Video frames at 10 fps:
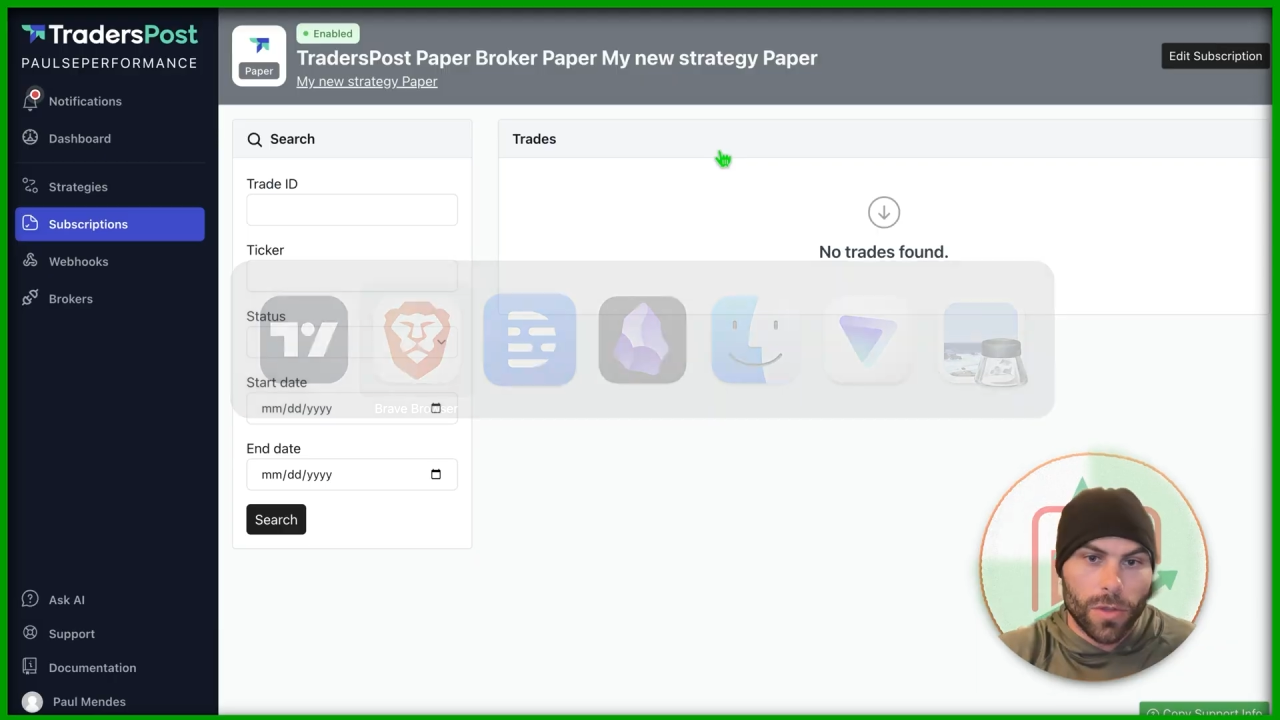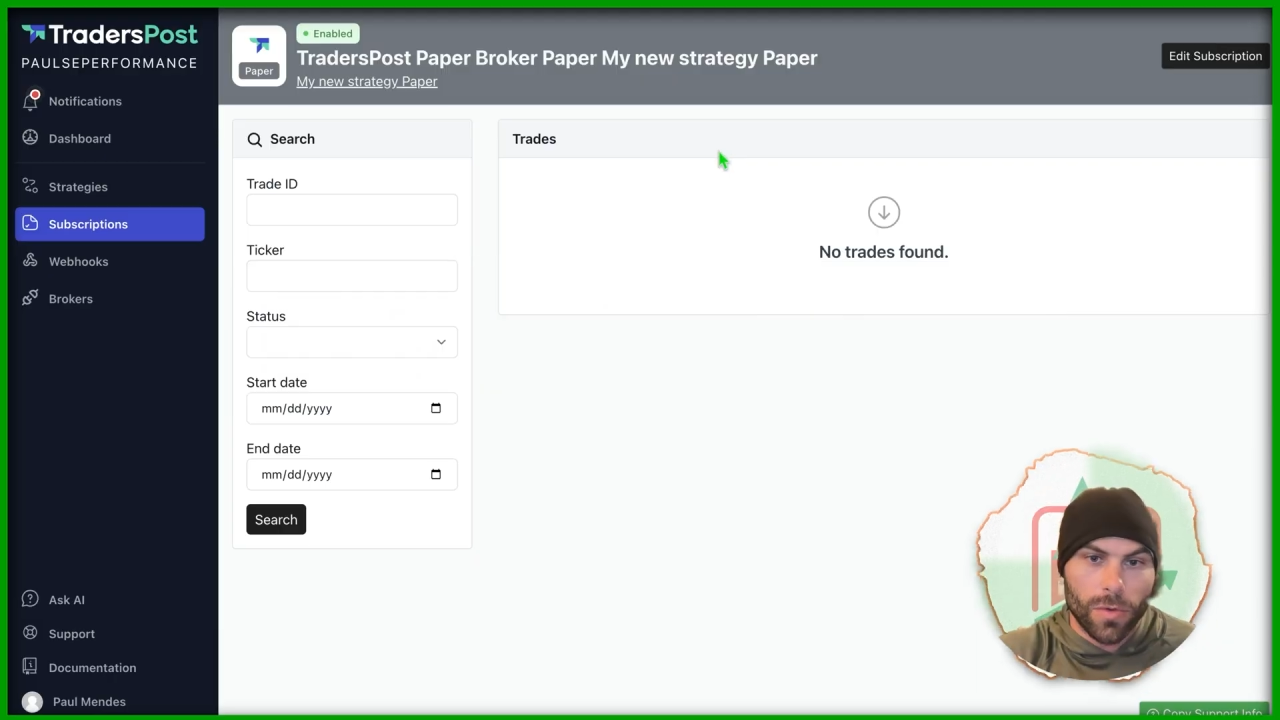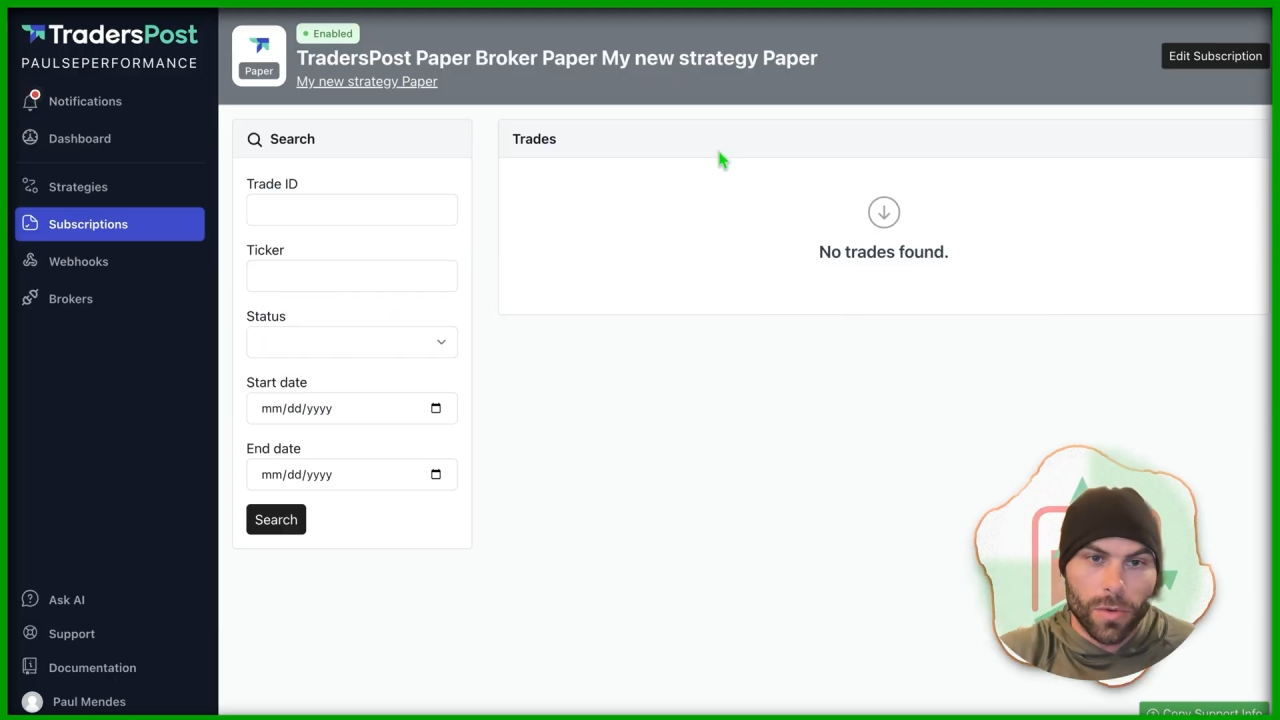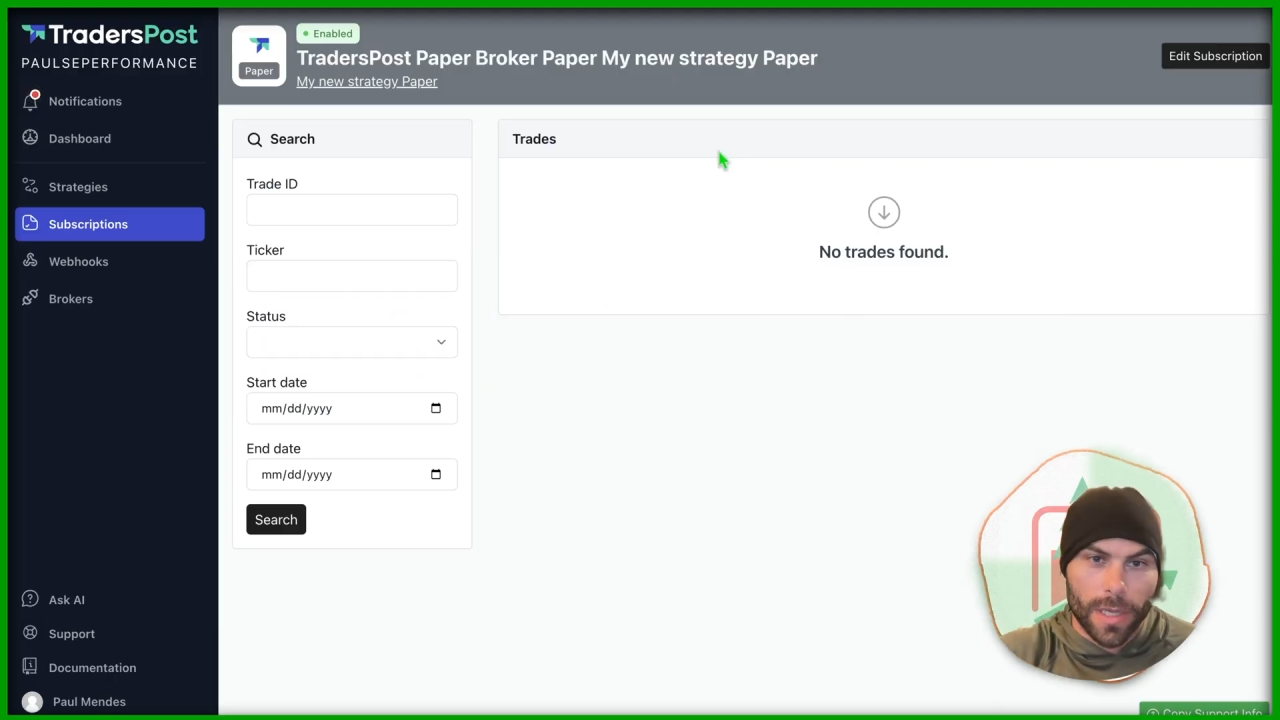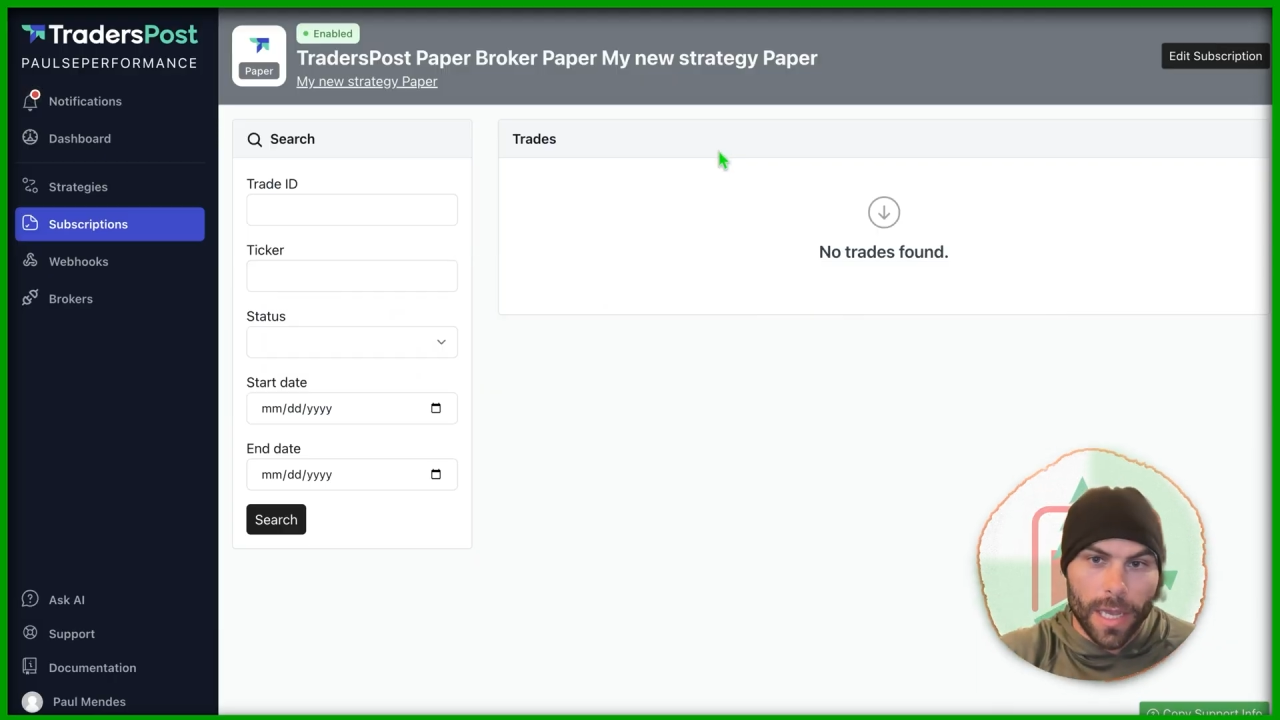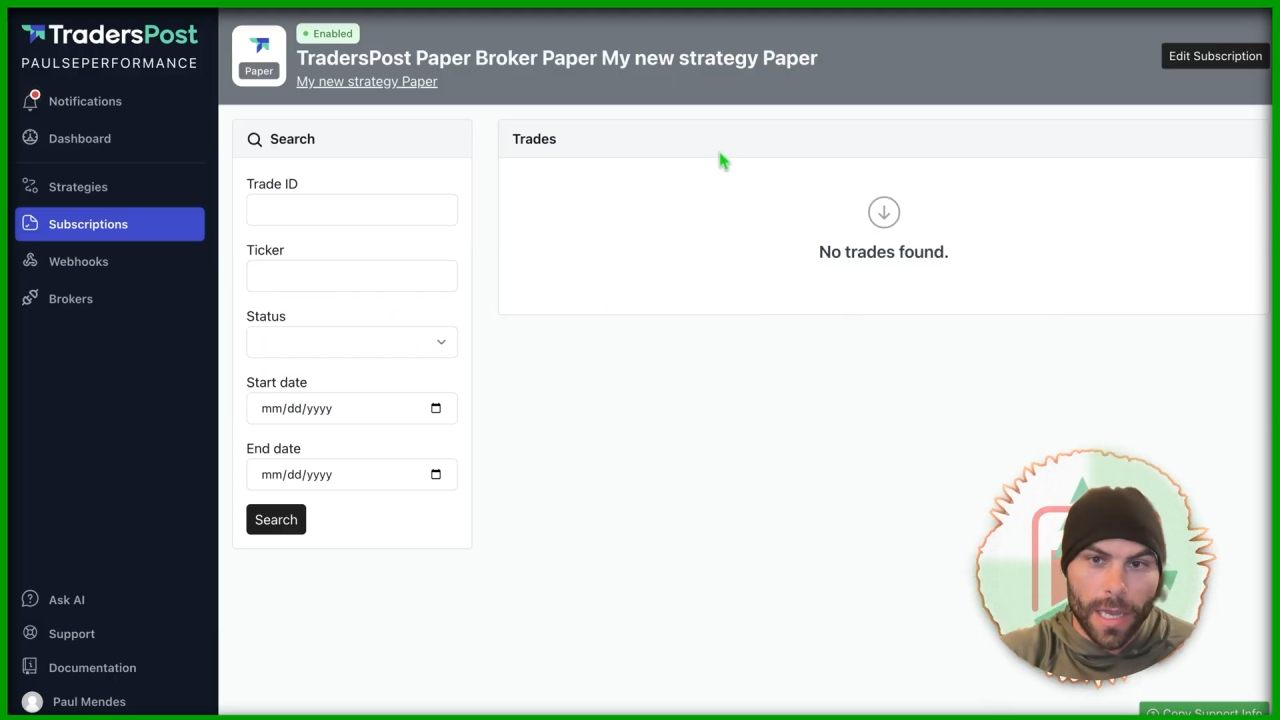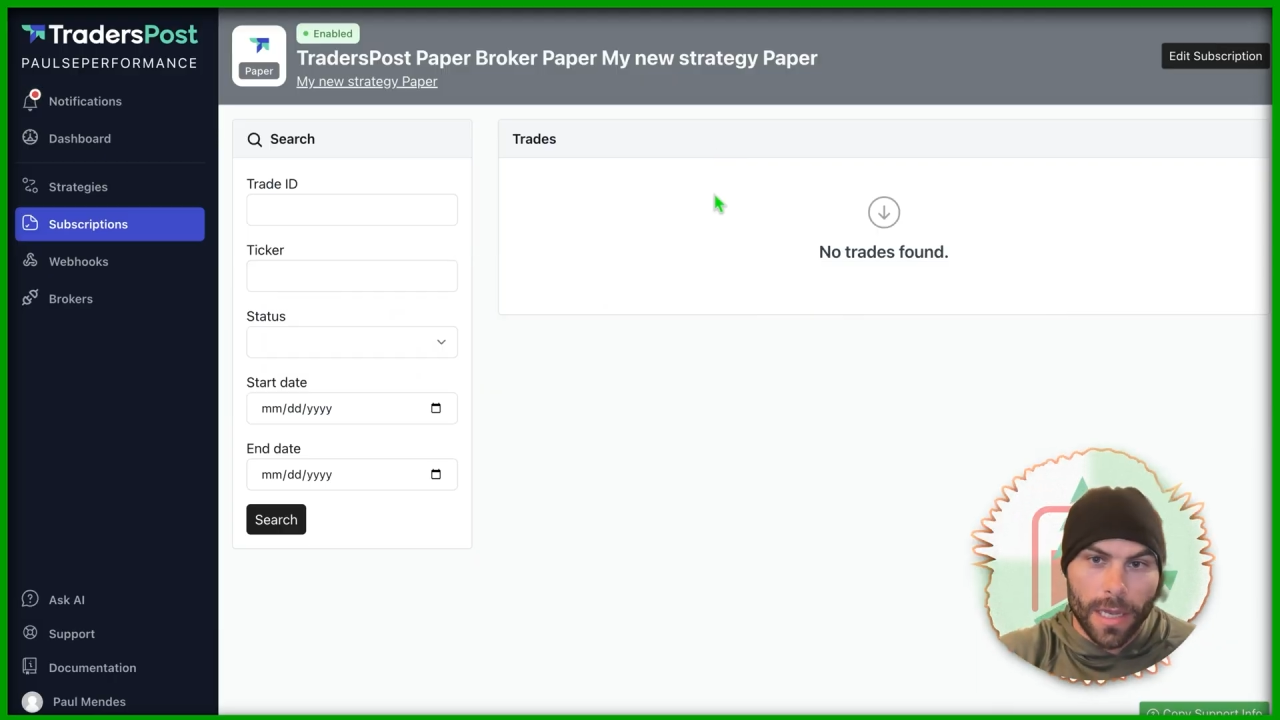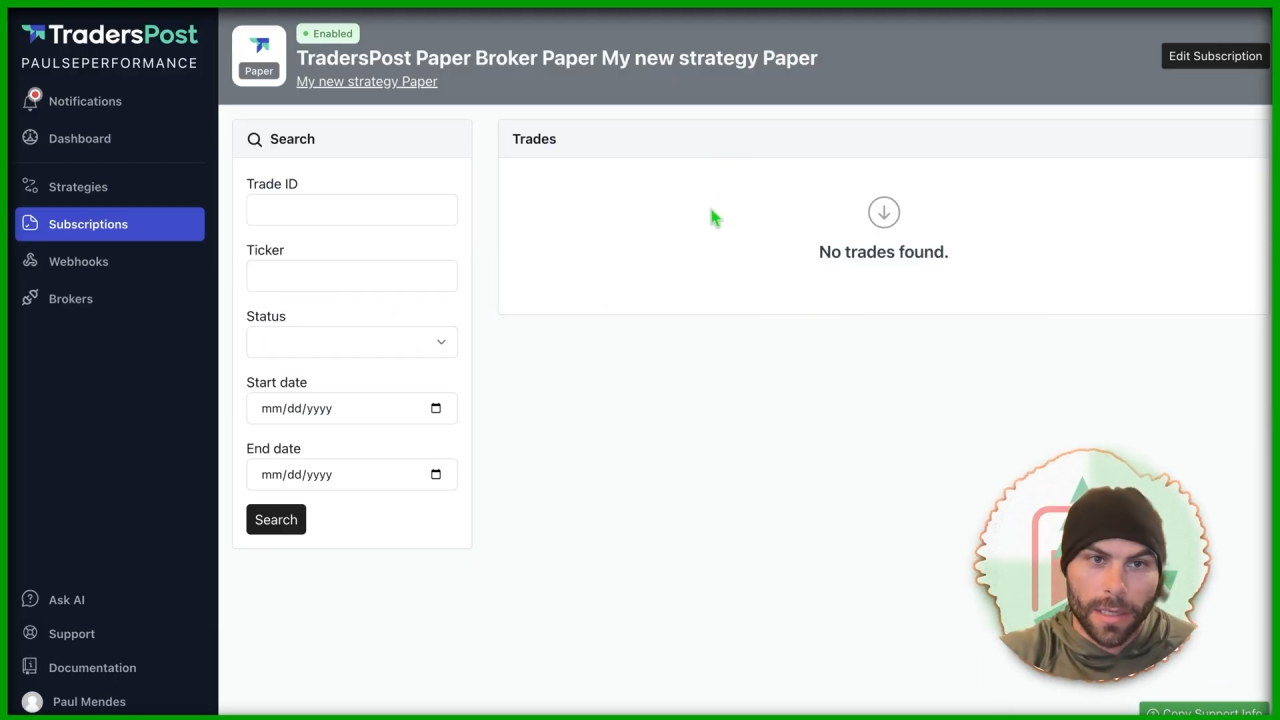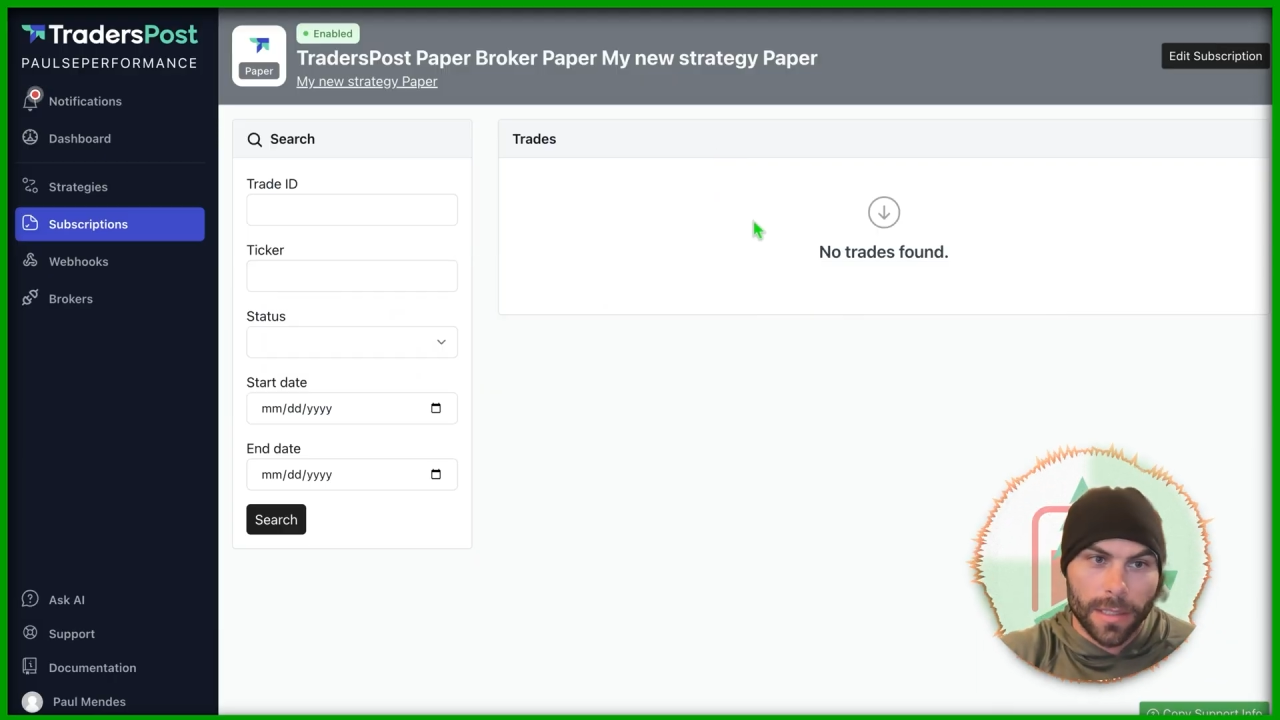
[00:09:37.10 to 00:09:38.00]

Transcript: you can